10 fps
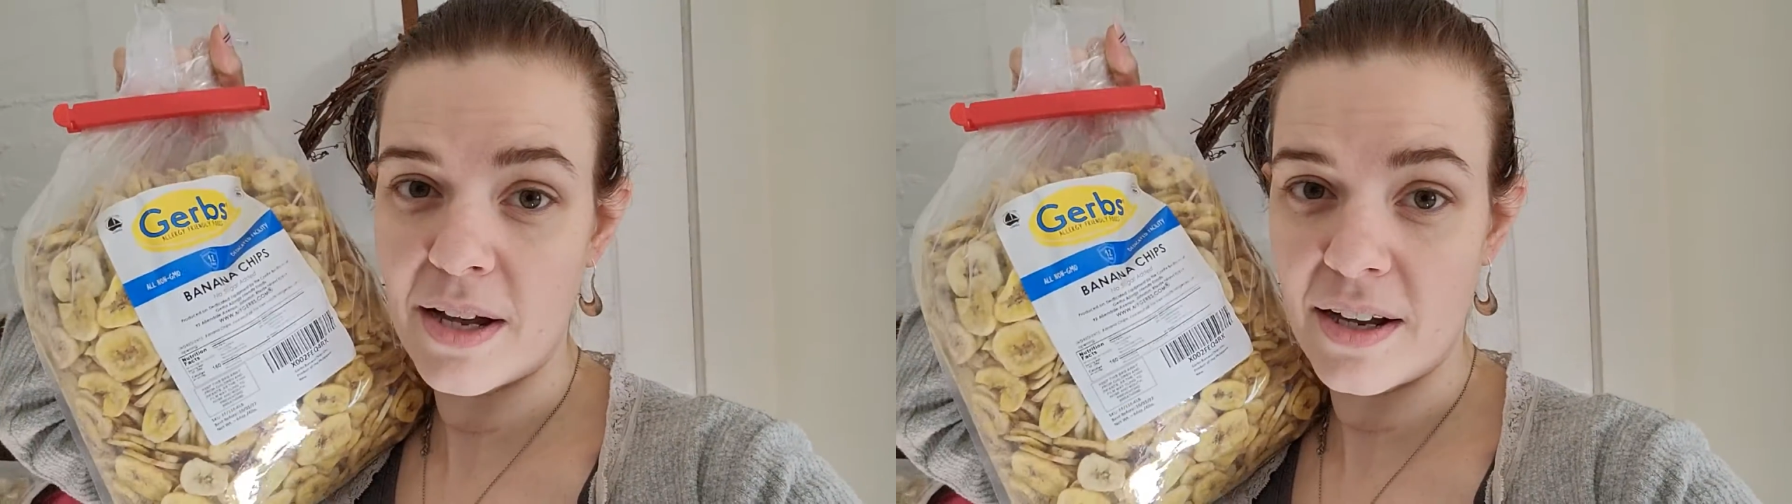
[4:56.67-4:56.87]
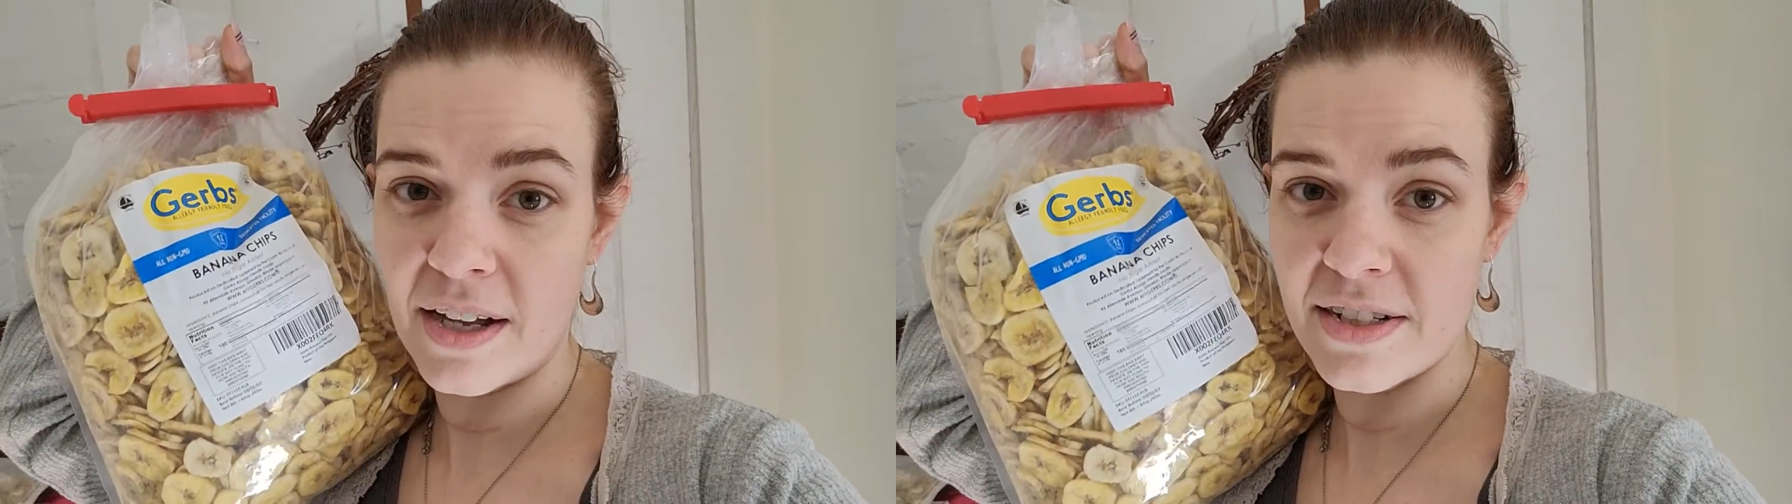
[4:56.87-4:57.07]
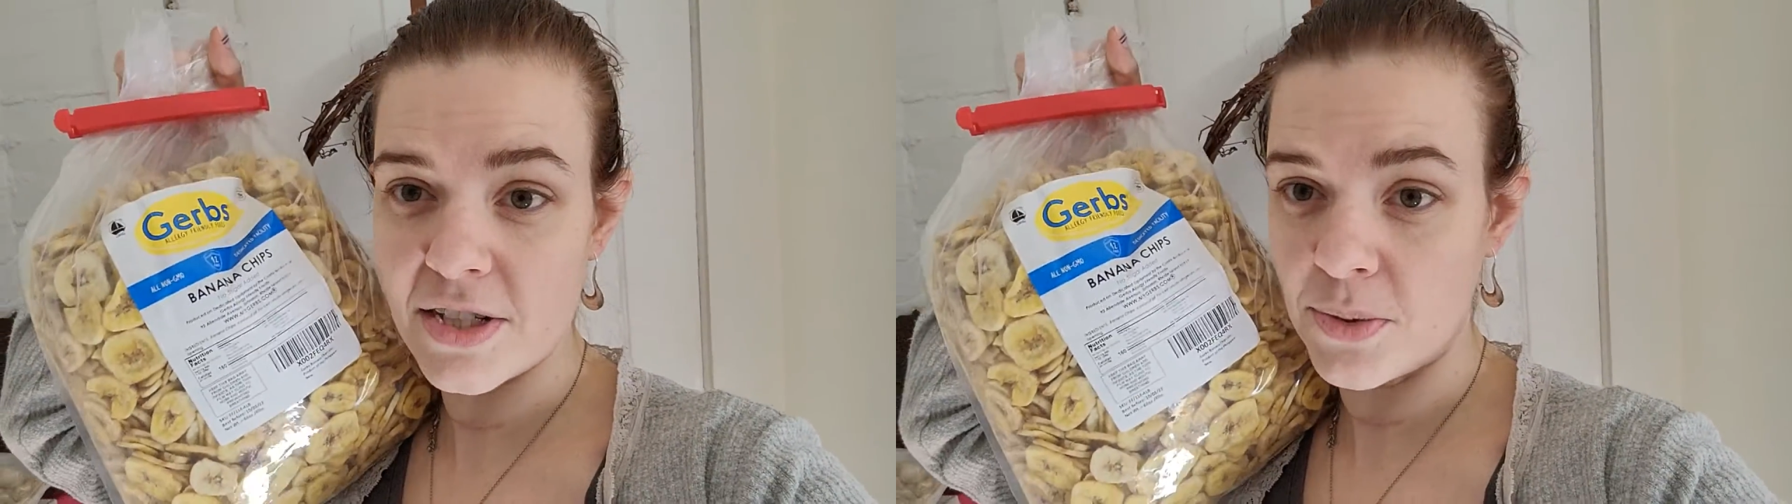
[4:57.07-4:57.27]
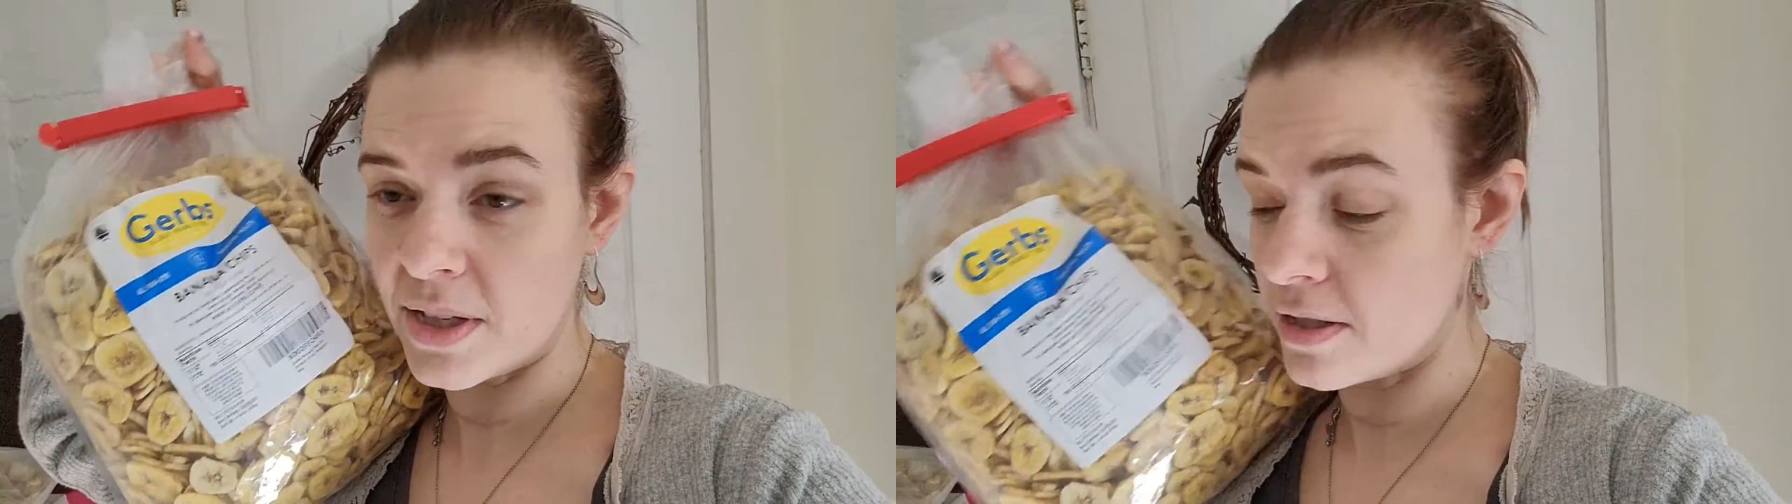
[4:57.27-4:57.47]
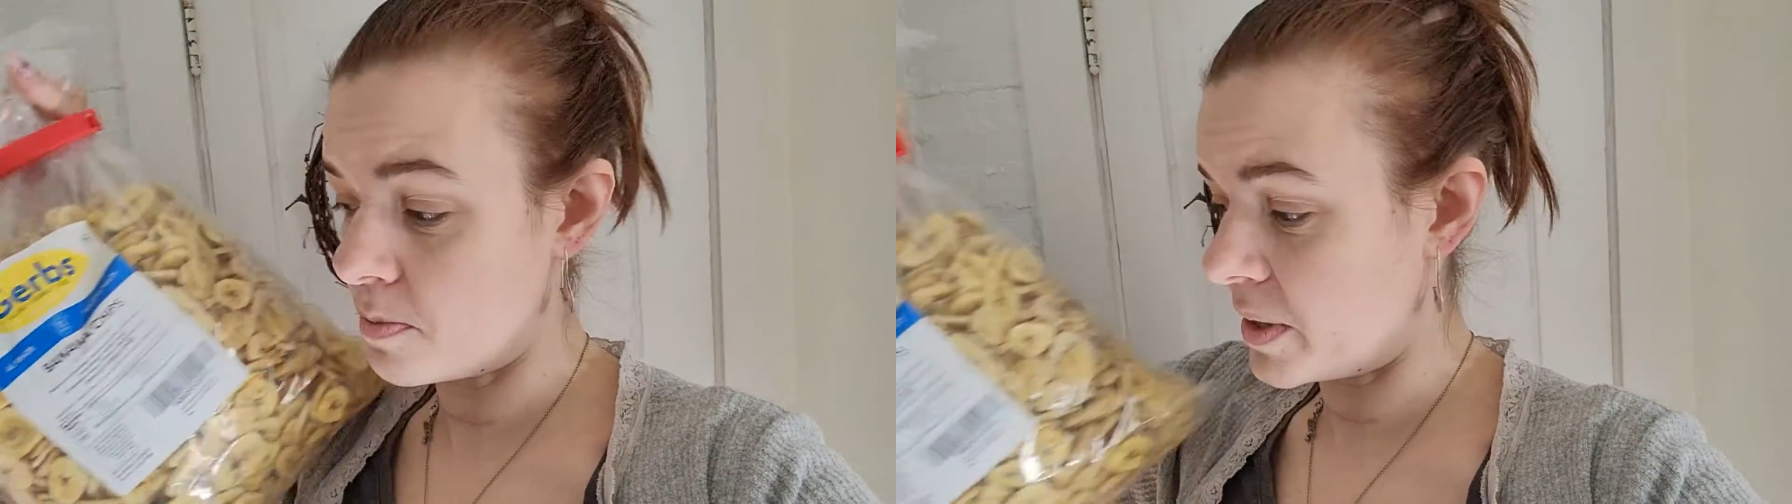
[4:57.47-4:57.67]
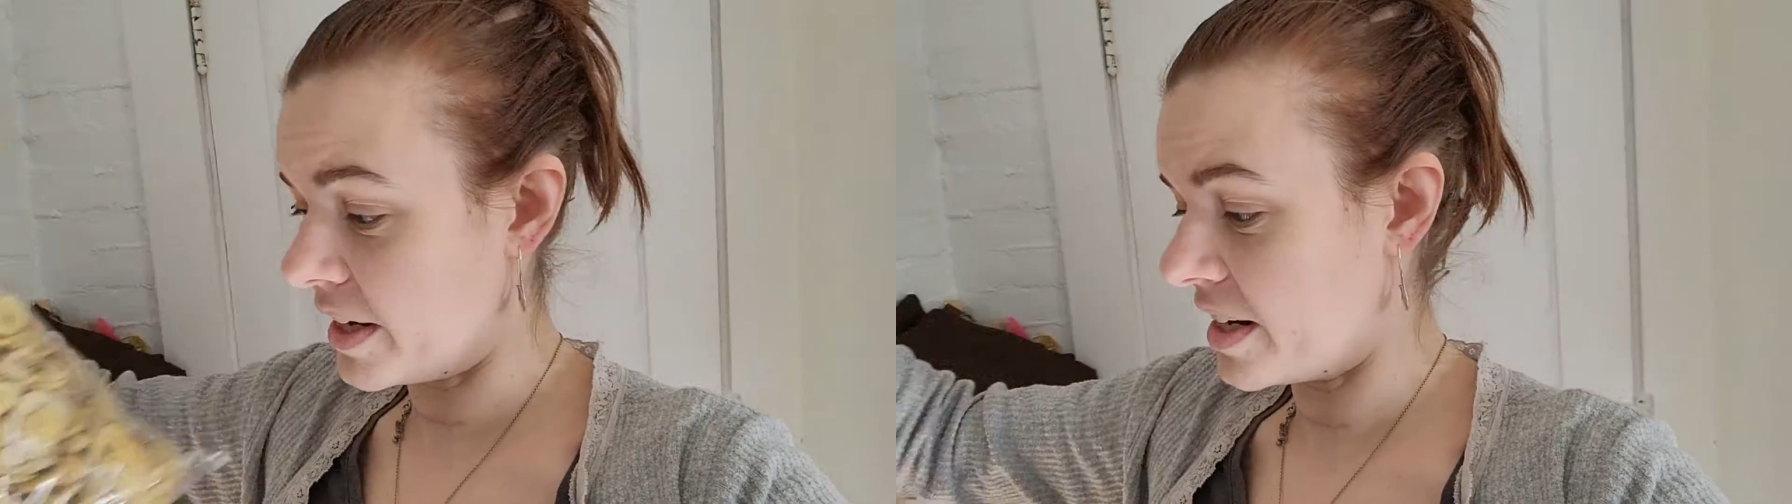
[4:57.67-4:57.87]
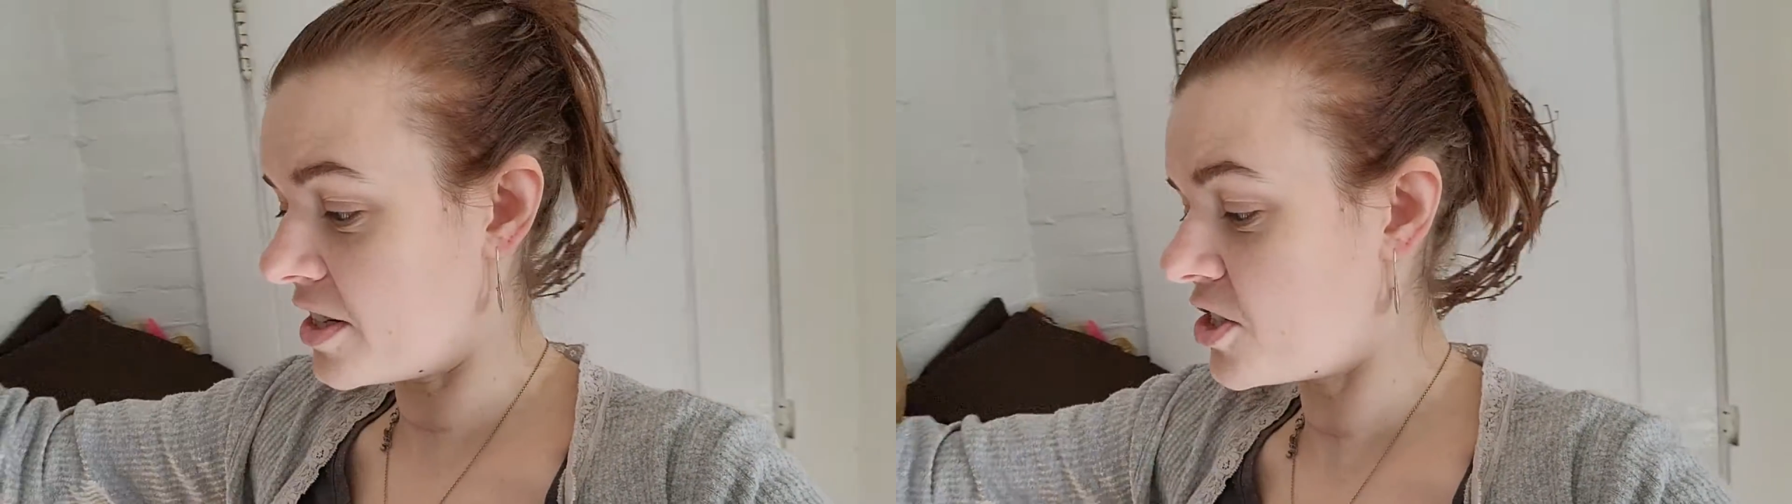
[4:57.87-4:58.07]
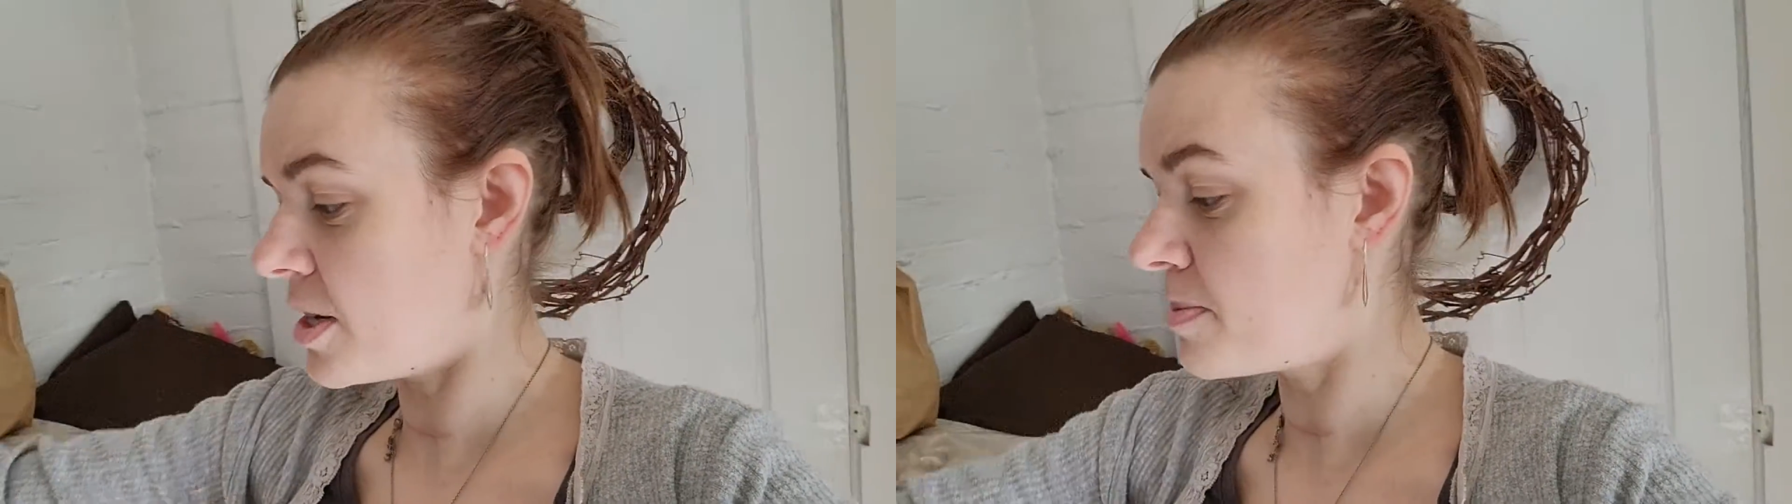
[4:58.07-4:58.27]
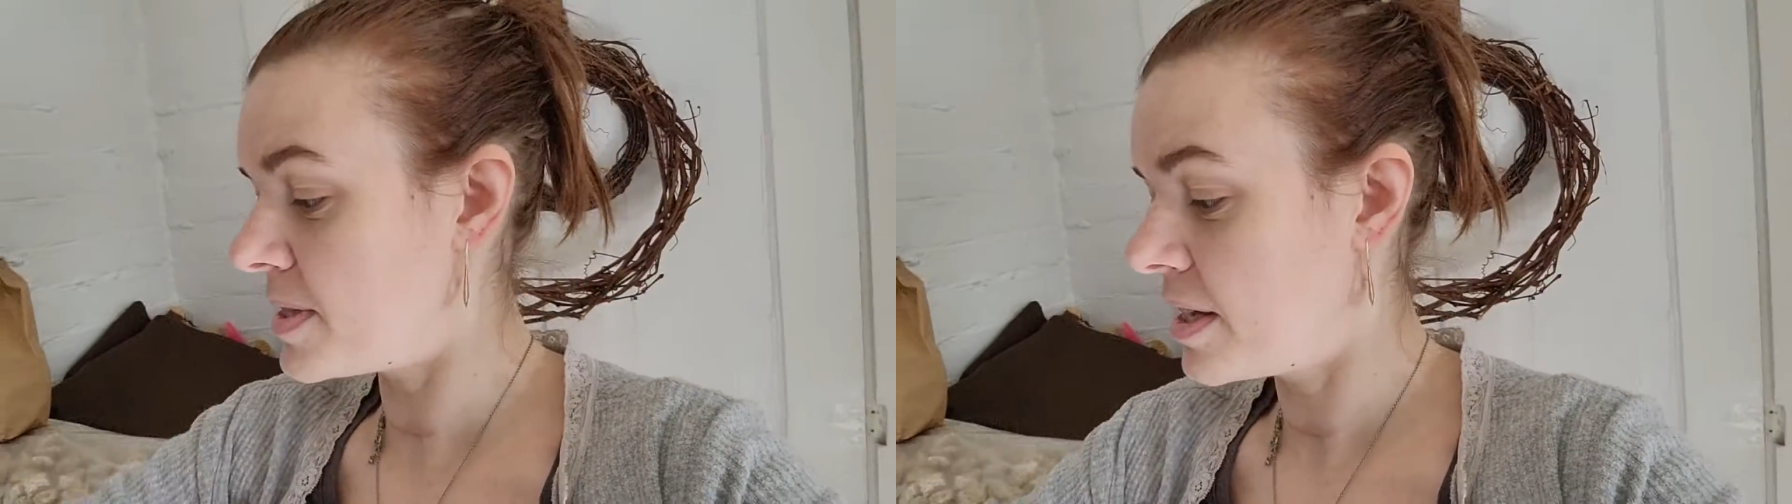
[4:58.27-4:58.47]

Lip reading: unsweetened banana chips,